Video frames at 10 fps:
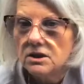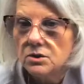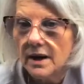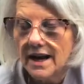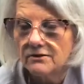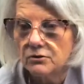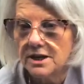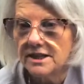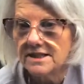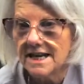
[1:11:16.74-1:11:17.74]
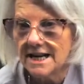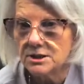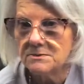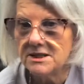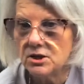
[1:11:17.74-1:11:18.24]
Do I have wreath
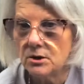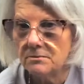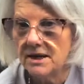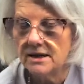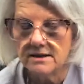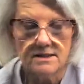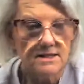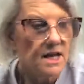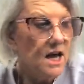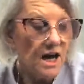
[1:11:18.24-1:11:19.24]
attachments or picks?